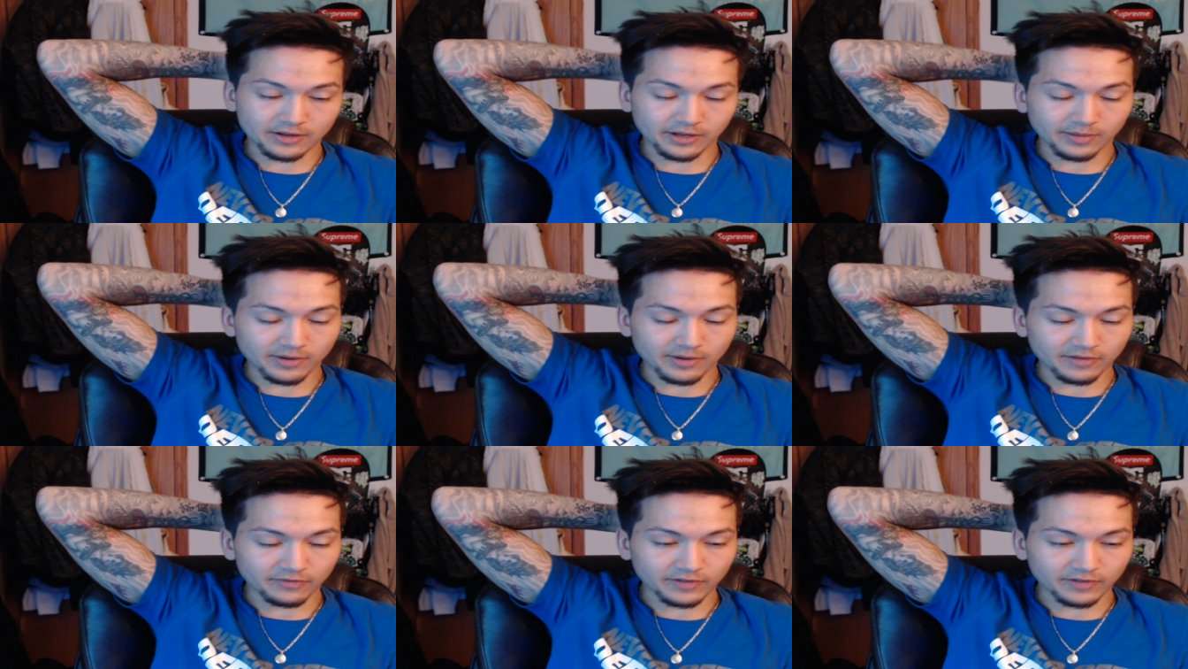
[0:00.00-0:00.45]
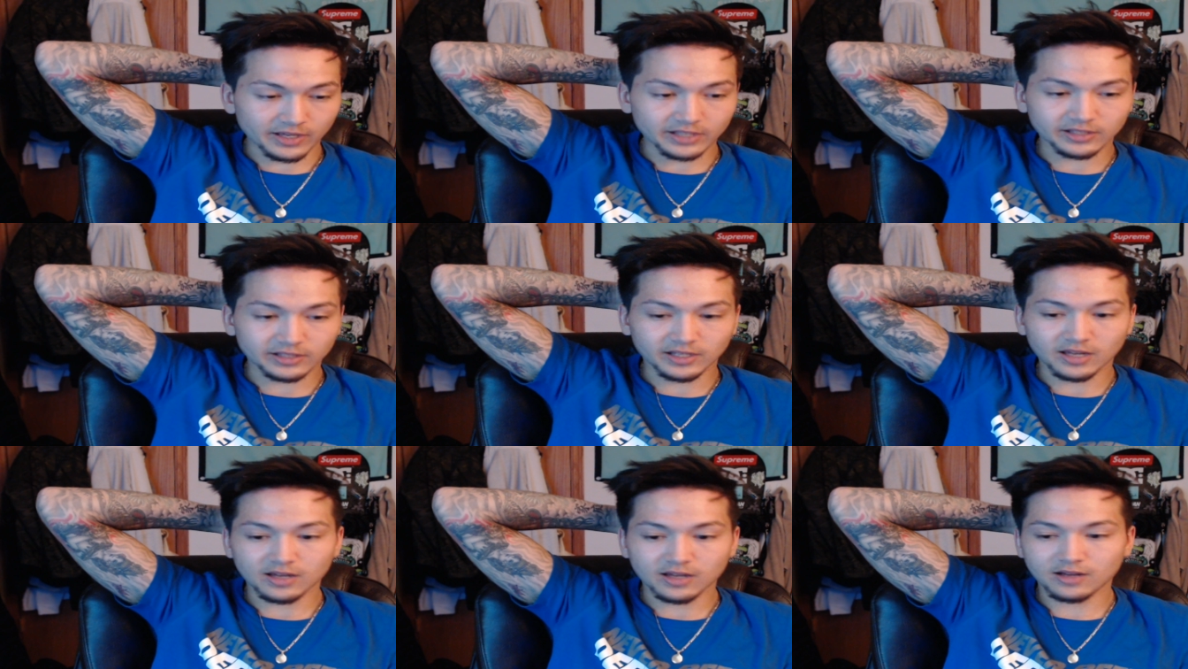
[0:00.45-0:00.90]
like my
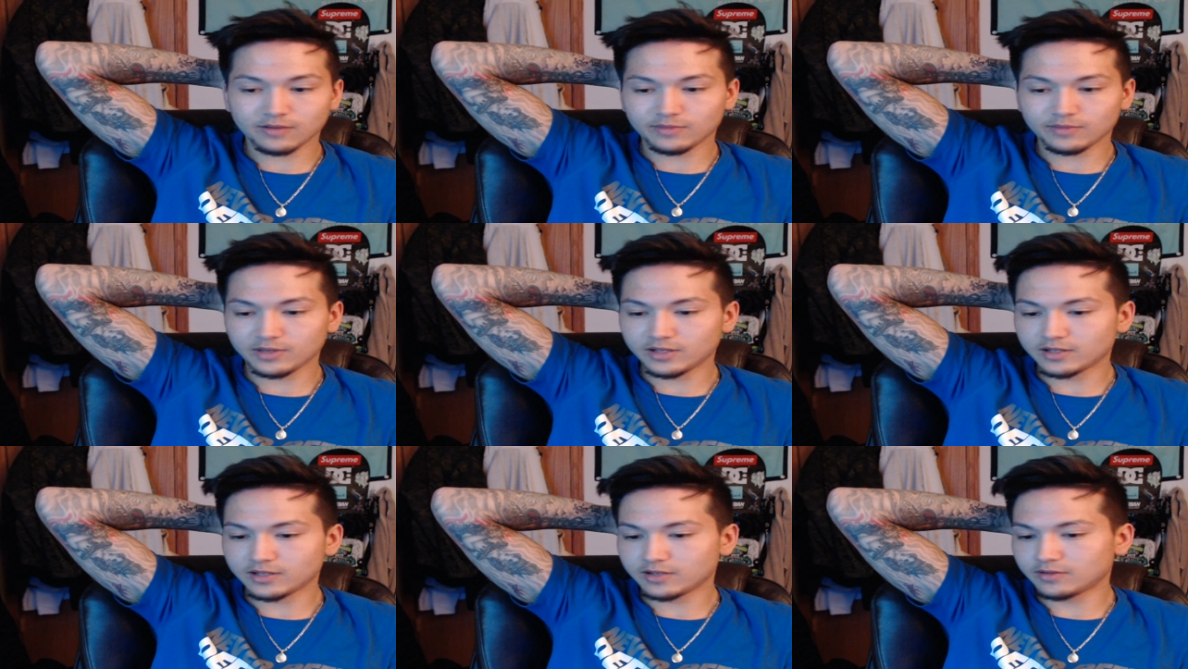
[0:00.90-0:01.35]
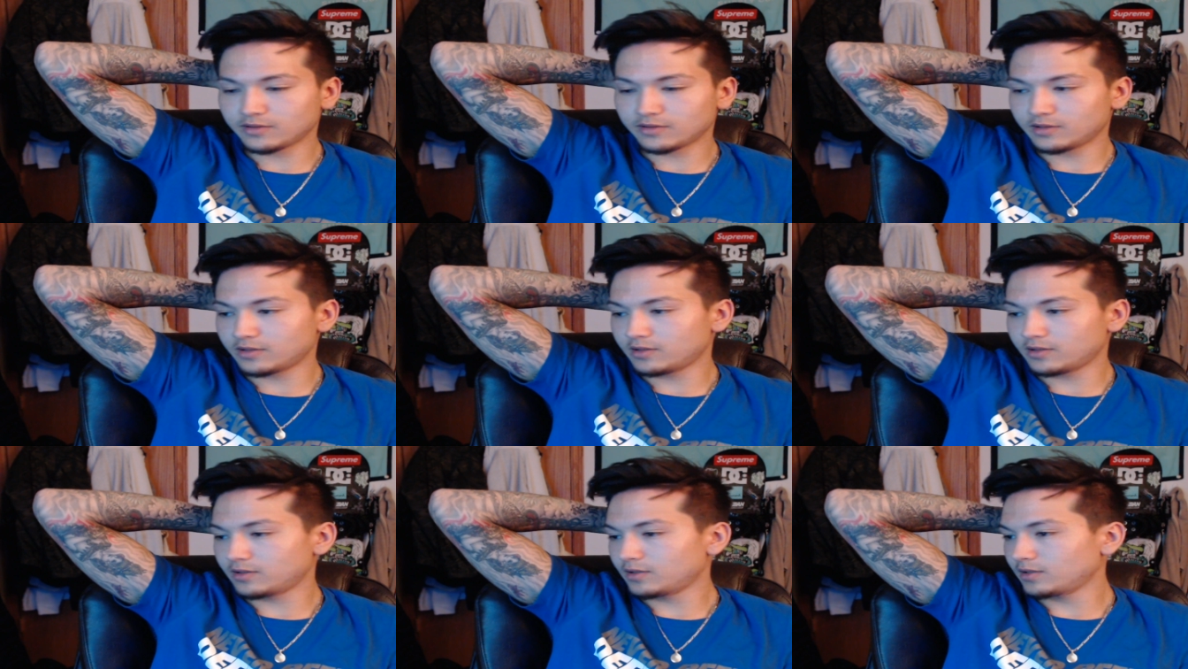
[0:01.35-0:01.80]
face cam. And I
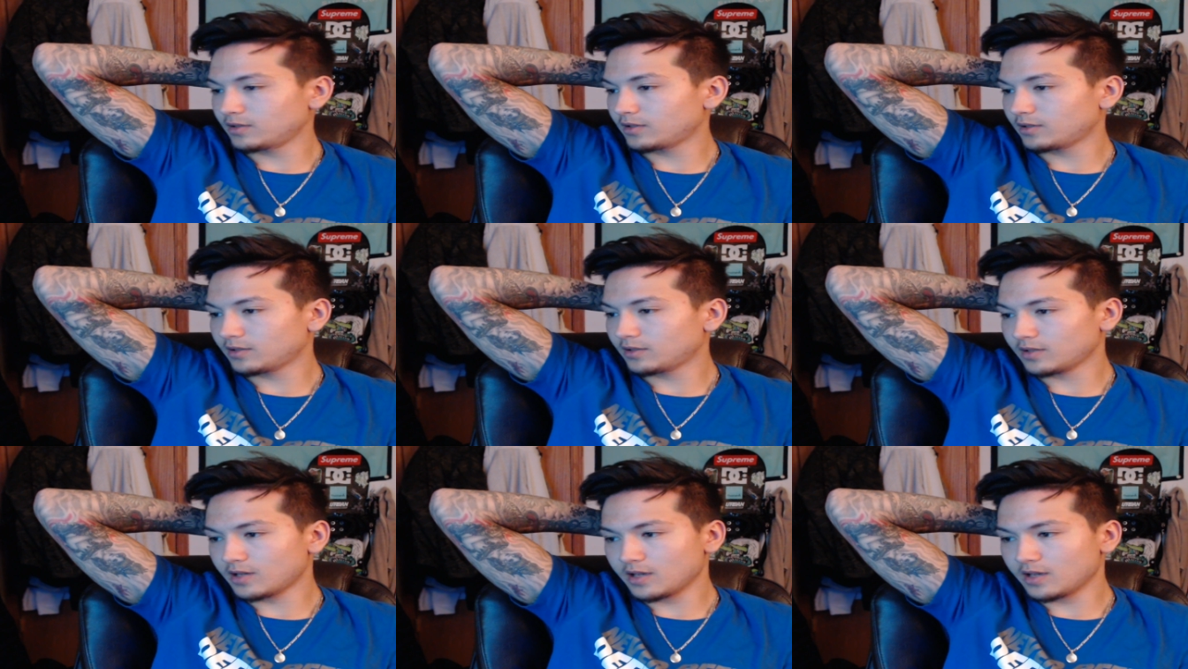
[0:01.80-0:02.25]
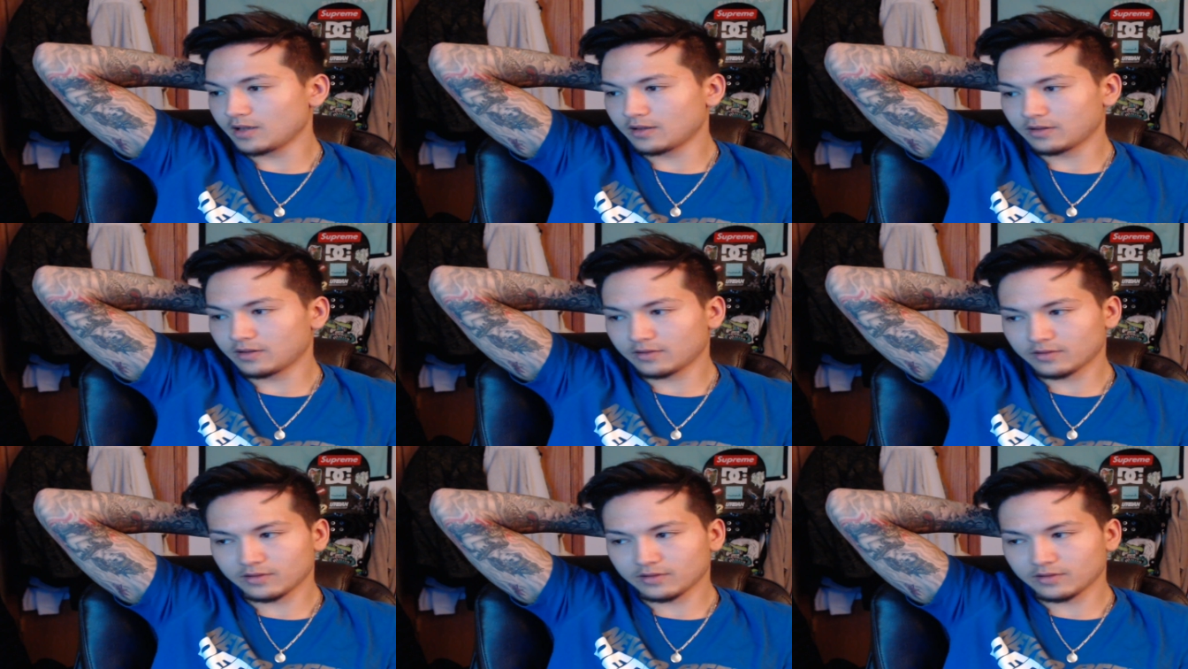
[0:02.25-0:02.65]
was just like,